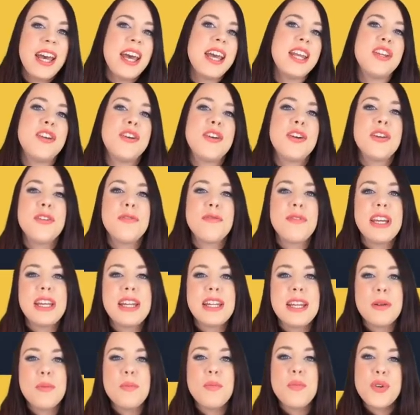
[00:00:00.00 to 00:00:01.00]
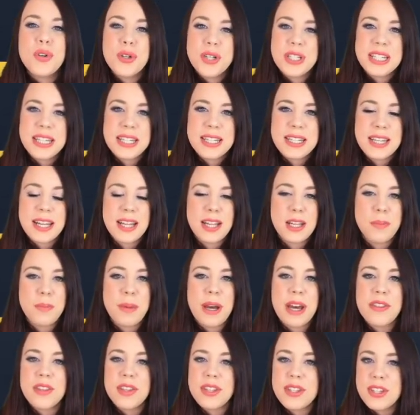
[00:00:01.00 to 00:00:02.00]
and you can read in more detail
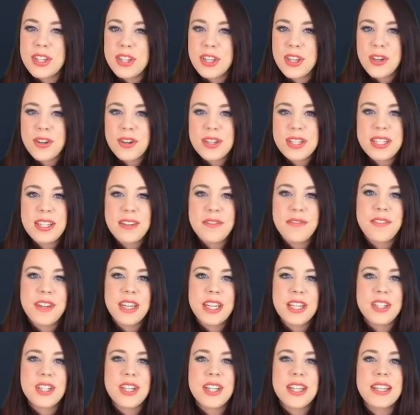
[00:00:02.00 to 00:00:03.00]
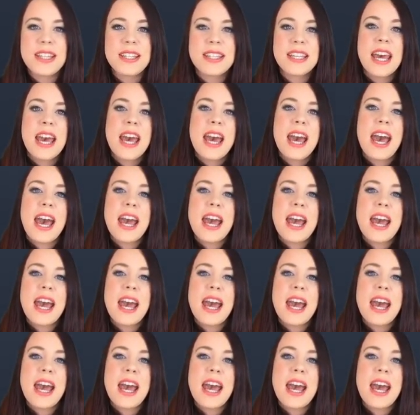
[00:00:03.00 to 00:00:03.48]
about the security features